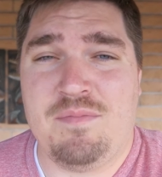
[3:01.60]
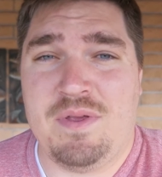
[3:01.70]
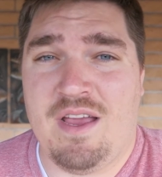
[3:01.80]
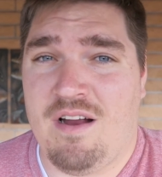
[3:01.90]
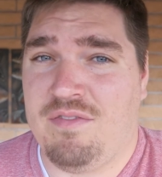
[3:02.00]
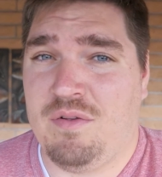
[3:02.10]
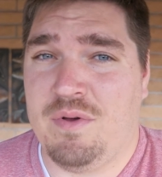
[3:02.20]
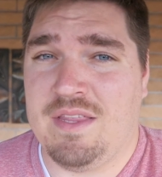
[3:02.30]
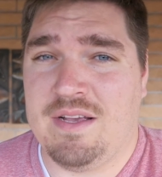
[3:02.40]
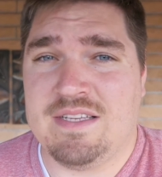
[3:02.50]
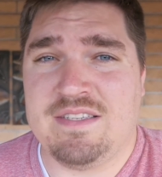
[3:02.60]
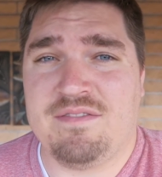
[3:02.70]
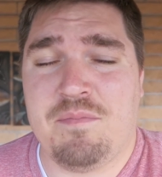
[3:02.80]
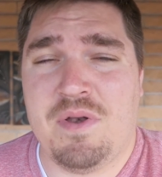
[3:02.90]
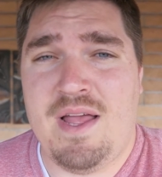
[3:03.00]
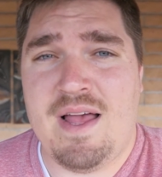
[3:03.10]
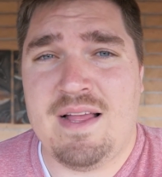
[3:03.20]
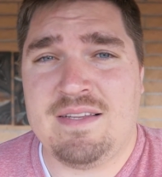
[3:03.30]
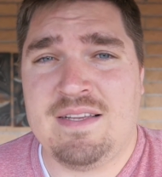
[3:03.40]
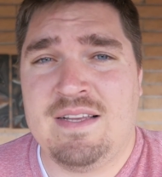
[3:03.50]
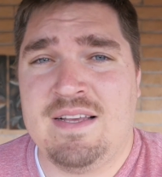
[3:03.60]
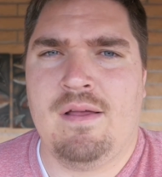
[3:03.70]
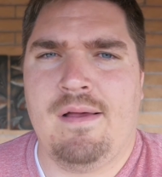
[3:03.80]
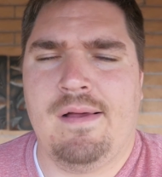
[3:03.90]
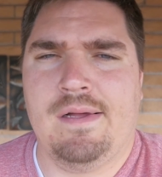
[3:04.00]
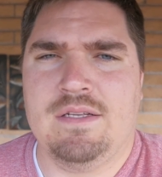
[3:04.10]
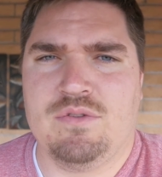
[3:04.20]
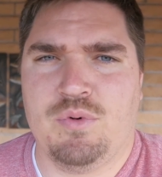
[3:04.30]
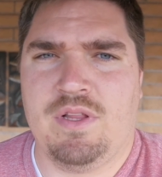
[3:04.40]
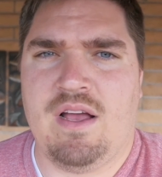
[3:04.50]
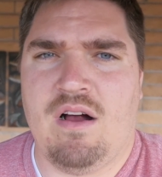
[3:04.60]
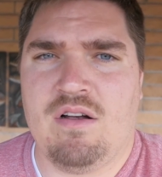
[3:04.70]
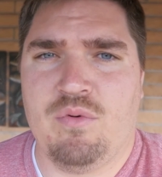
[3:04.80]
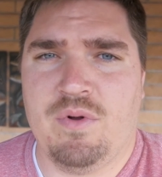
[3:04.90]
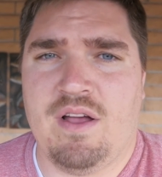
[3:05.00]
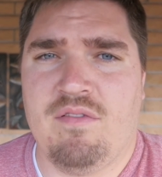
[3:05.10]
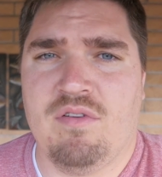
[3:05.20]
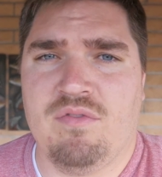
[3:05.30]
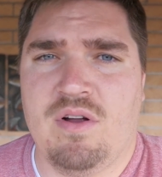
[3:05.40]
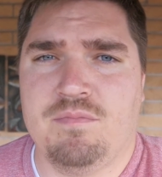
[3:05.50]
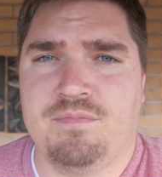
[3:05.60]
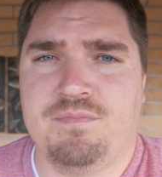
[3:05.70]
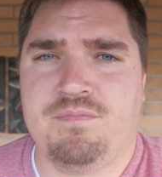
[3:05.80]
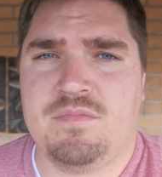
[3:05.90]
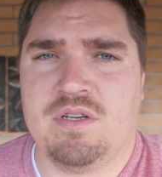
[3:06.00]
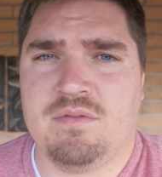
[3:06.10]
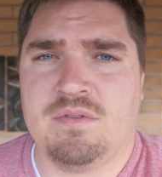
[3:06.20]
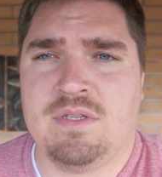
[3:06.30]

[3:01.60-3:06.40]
to be careful with it, because if I'm not, it's really hard to recover from. So